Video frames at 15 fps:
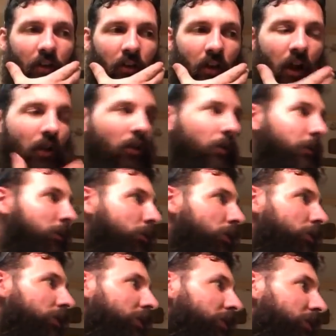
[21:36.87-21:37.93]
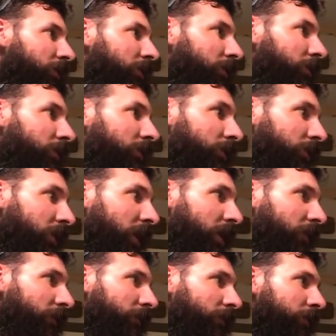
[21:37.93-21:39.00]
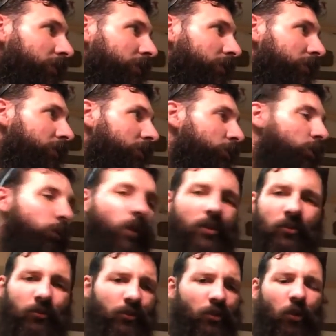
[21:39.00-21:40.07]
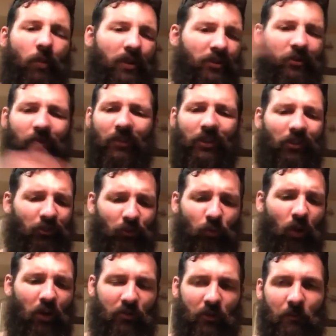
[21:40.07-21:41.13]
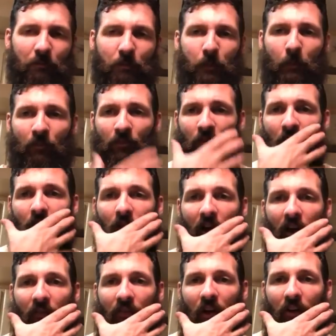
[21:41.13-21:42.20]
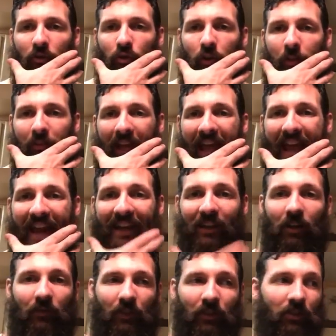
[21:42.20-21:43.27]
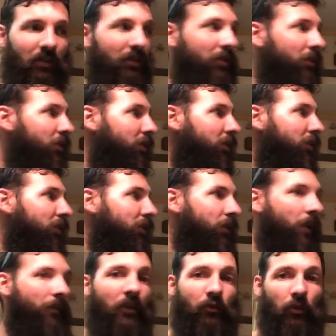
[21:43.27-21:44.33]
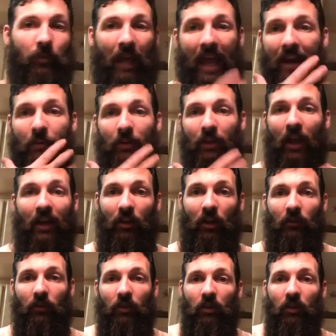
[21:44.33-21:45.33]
How long have I been growing this? Year and a half? You can watch it. You can go back to the videos, just watch it. I've not trimmed any of it. I've not trimmed any of it.